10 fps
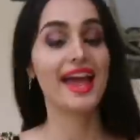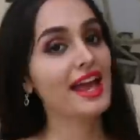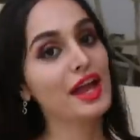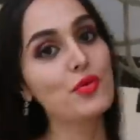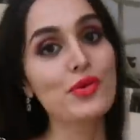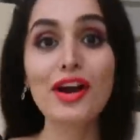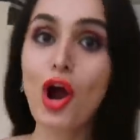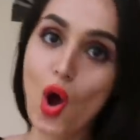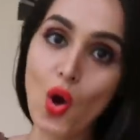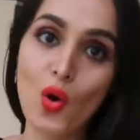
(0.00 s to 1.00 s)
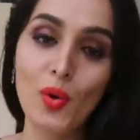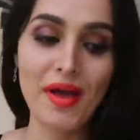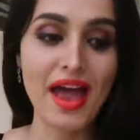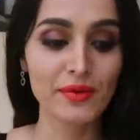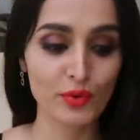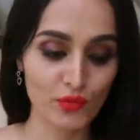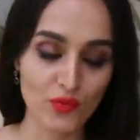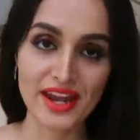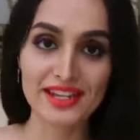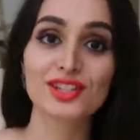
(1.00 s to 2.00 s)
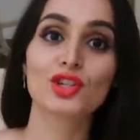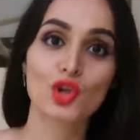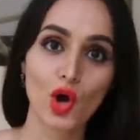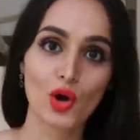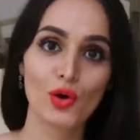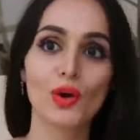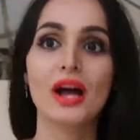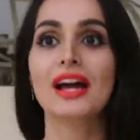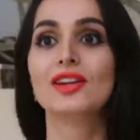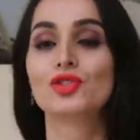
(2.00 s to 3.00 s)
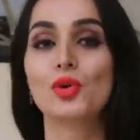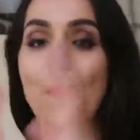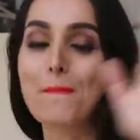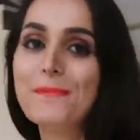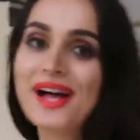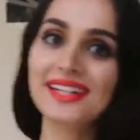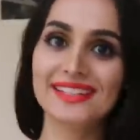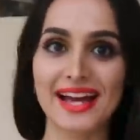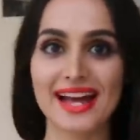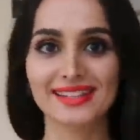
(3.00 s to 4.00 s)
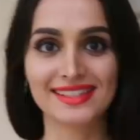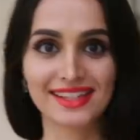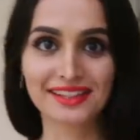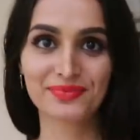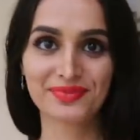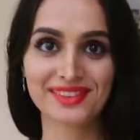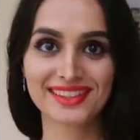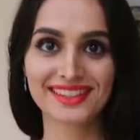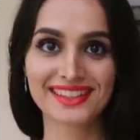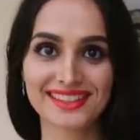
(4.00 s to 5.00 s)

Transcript: Hey, we're home and we're ready to go to belly dancing. Bro,